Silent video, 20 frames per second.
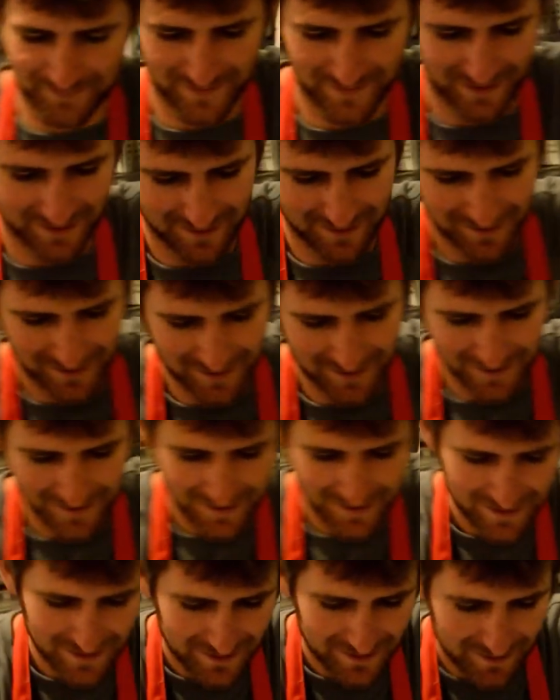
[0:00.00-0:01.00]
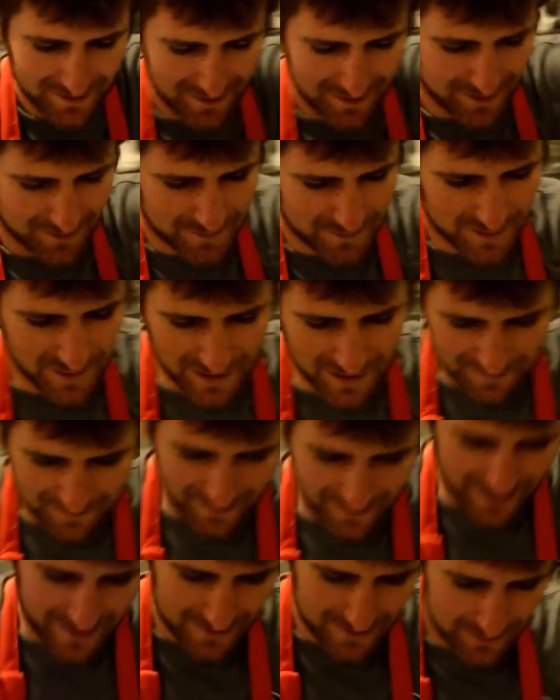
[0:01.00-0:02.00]
I'm trying to
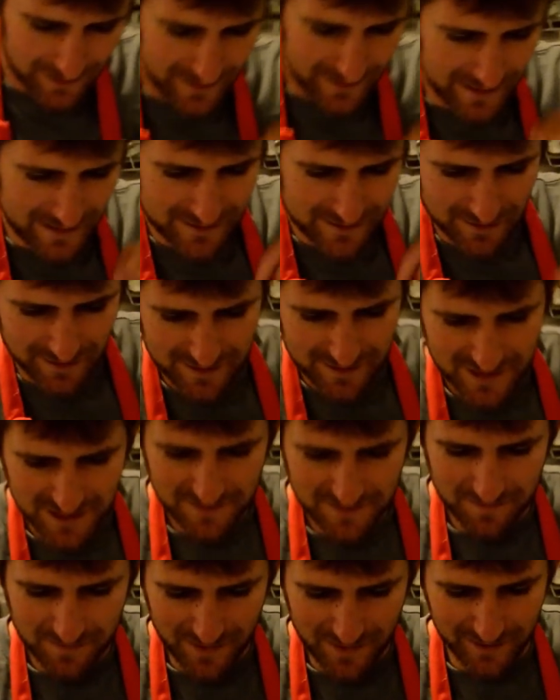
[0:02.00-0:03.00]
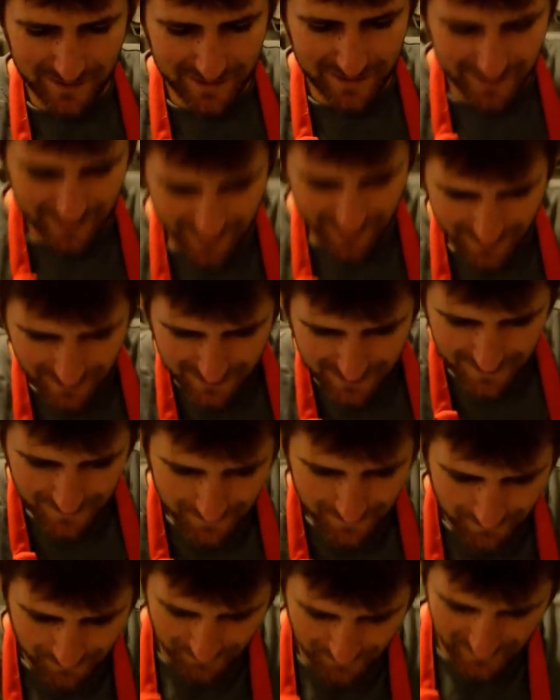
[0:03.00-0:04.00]
find one that's not smoking hot.
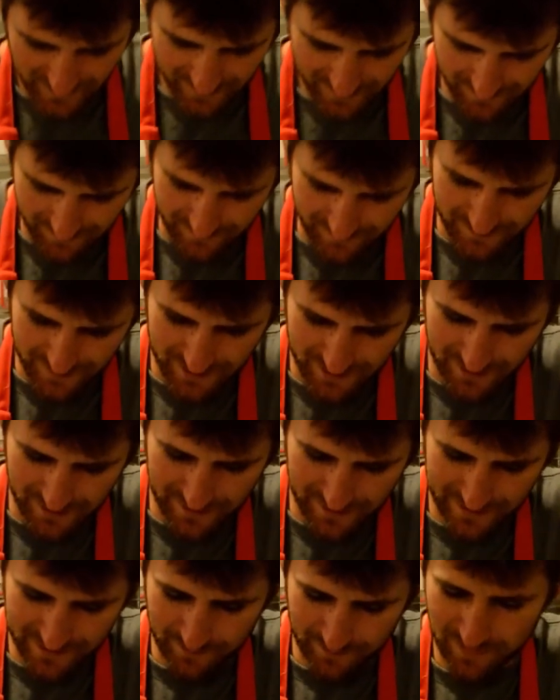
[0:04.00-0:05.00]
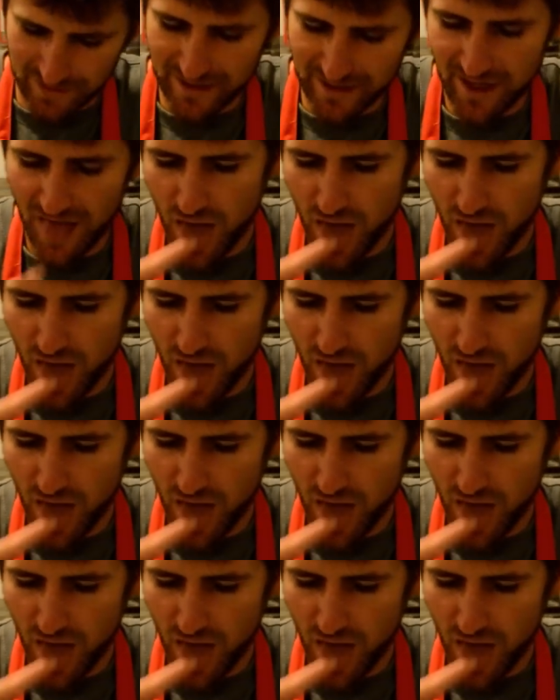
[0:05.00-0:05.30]
Just gonna lick the plate.